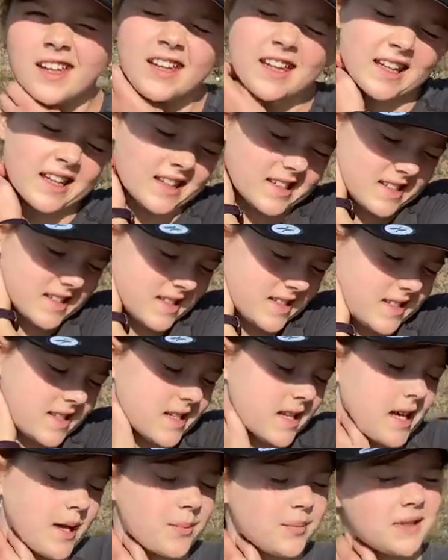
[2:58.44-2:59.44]

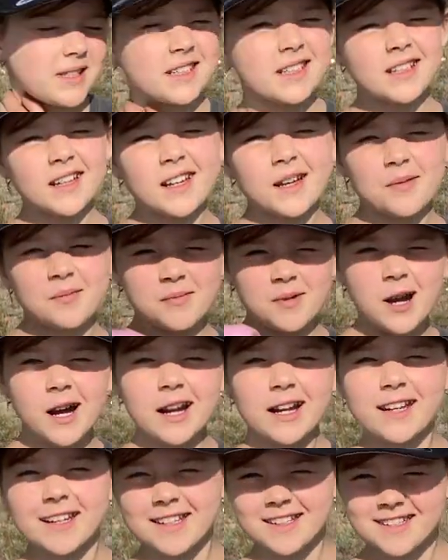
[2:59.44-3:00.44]
is empty and
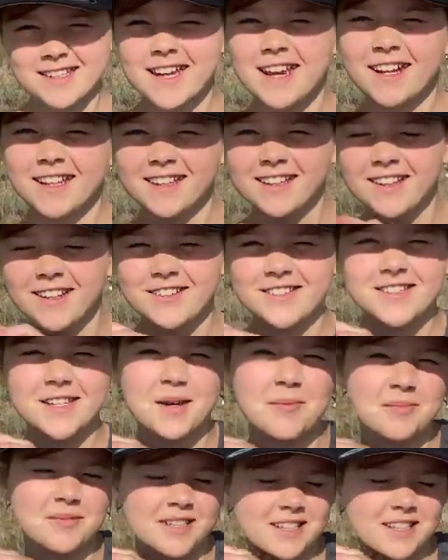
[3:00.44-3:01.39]
mine is getting closer.